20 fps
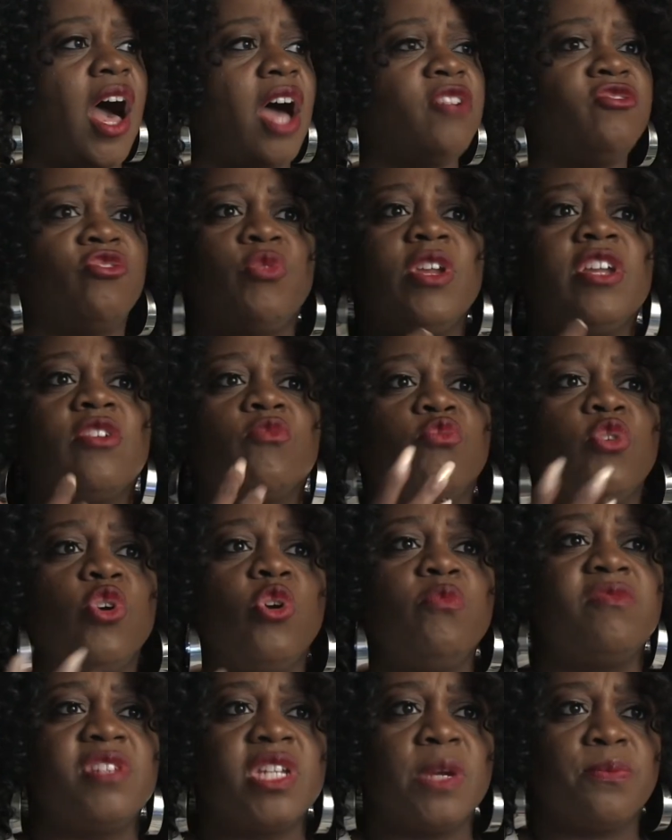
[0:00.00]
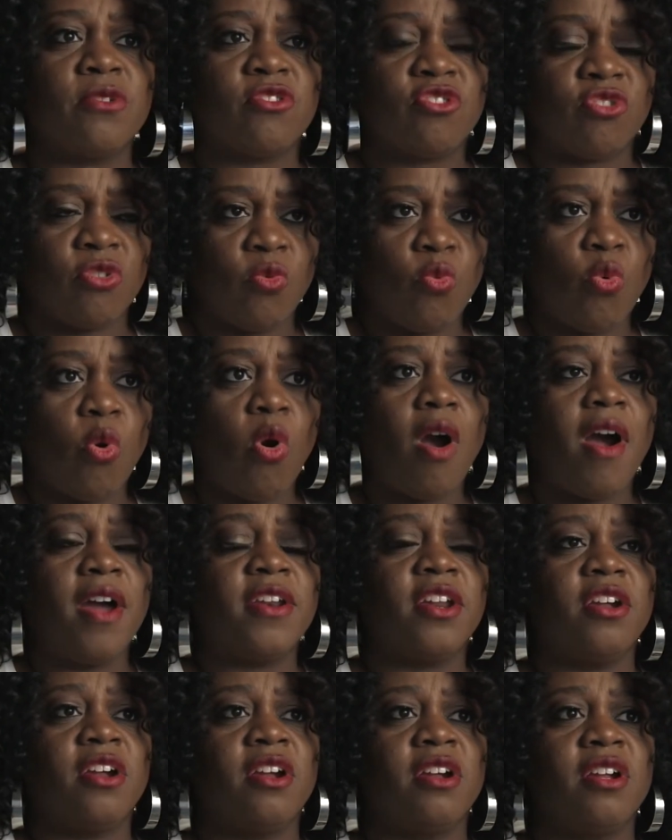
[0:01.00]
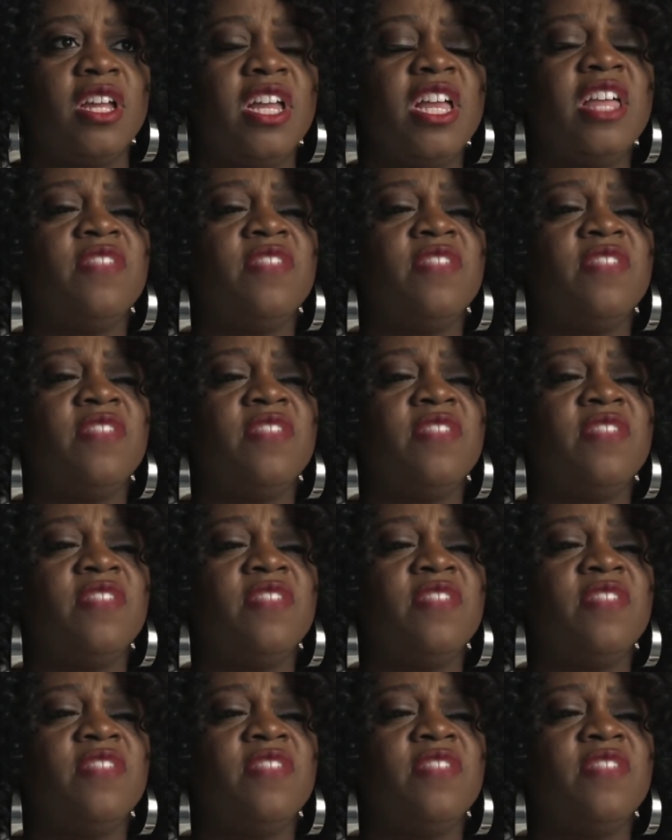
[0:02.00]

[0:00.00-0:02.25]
drink room temperature water.